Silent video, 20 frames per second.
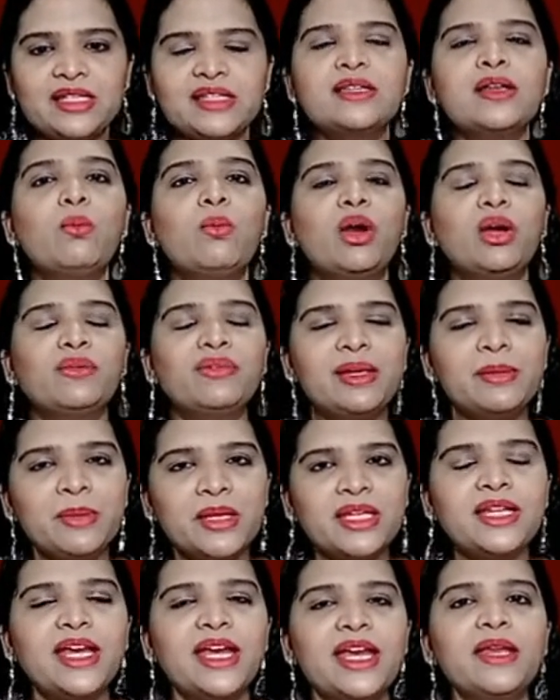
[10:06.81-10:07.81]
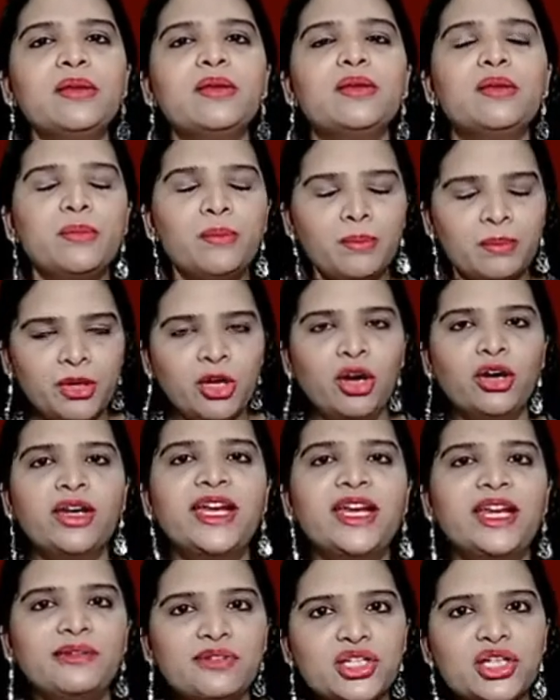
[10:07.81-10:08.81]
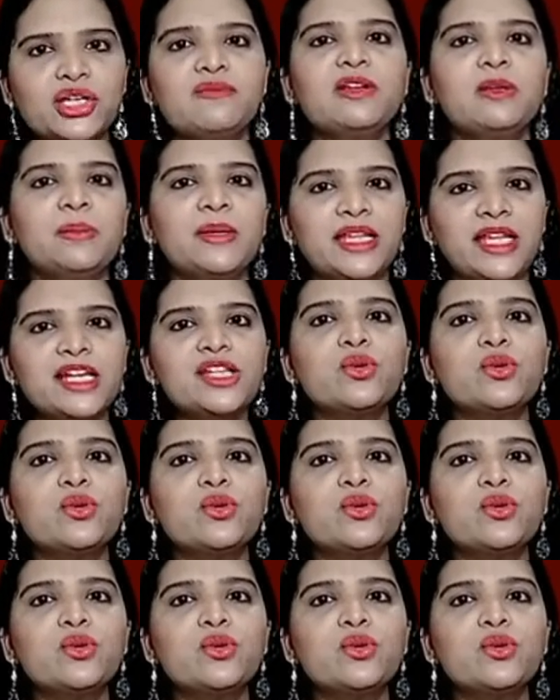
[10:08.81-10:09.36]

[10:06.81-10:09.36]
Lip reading: Now, what will be the meiotic division will be there.